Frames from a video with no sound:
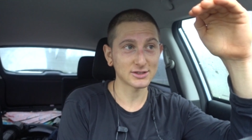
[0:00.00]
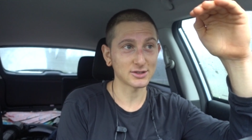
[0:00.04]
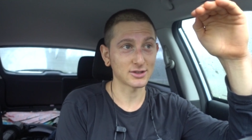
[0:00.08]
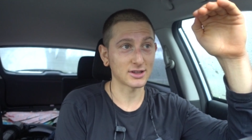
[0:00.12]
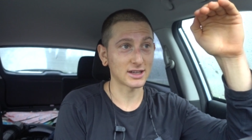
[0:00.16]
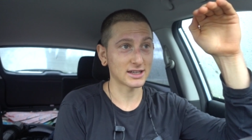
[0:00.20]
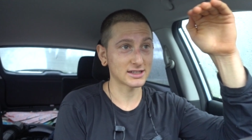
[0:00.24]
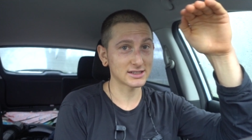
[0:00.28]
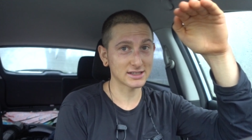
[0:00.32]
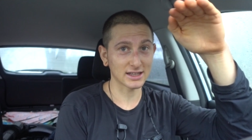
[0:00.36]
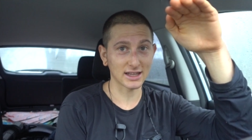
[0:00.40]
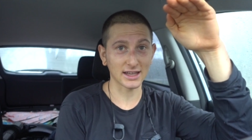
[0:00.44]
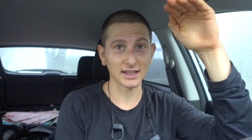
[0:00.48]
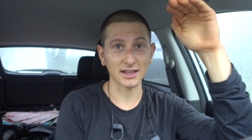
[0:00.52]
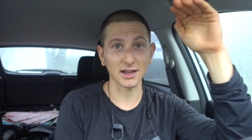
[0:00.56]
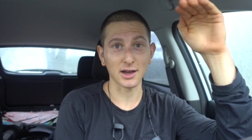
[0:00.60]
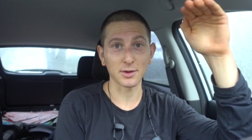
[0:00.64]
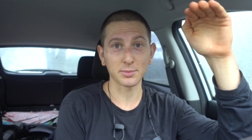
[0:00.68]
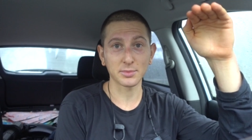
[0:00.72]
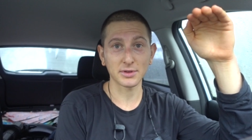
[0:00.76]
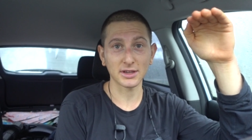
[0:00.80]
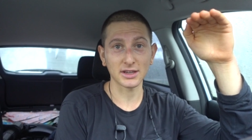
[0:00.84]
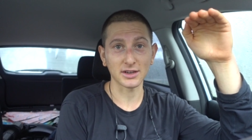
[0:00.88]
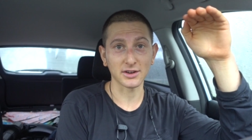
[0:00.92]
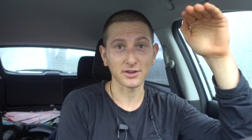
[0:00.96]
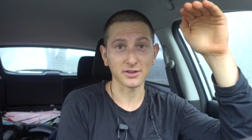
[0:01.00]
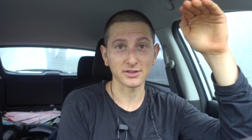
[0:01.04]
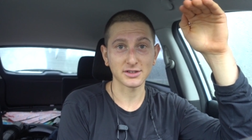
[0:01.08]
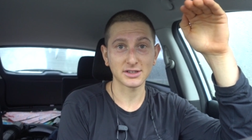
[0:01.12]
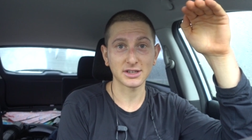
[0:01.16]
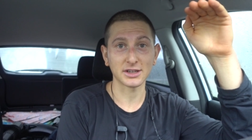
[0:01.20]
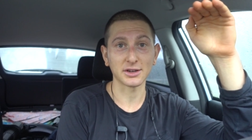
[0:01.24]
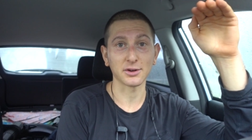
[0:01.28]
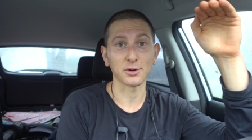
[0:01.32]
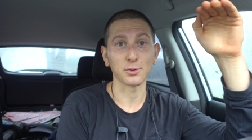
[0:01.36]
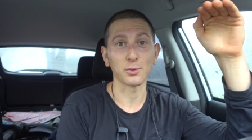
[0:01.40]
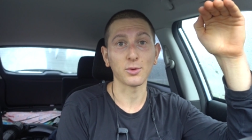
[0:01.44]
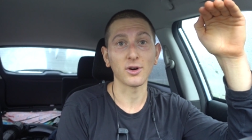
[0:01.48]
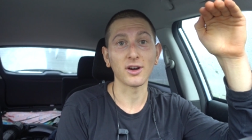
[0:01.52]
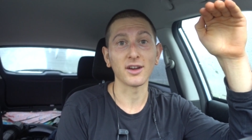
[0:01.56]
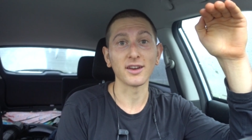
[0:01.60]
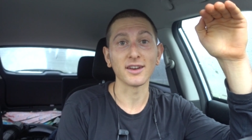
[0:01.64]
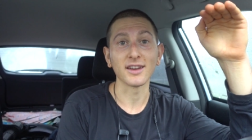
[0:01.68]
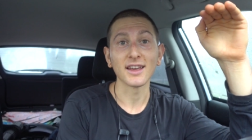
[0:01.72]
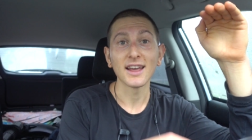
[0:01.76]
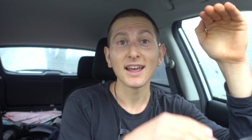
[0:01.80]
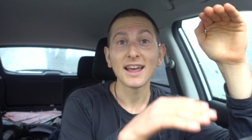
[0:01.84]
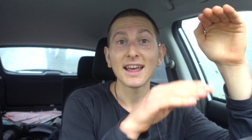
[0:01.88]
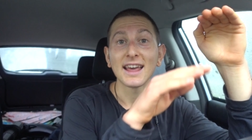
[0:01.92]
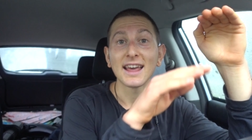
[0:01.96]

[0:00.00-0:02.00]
so that's like up here, tier one.